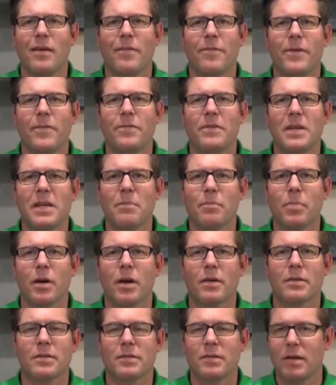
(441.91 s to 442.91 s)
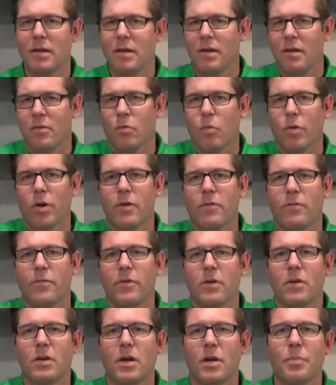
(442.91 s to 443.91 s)
Fifteen bucks we're going to
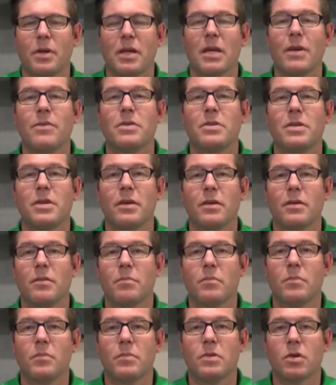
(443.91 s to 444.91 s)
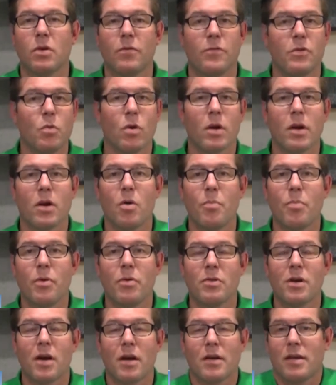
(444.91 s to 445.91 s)
fill it up and give it to you. So if you want to go
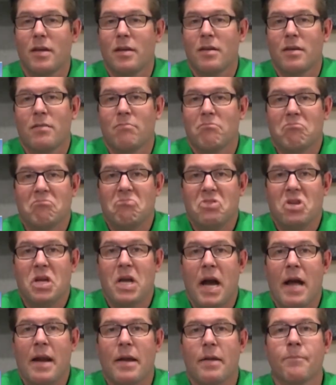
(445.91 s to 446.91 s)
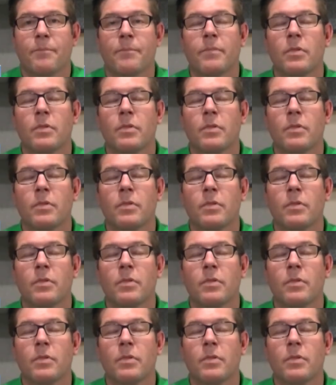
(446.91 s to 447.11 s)
boondocking, you got it.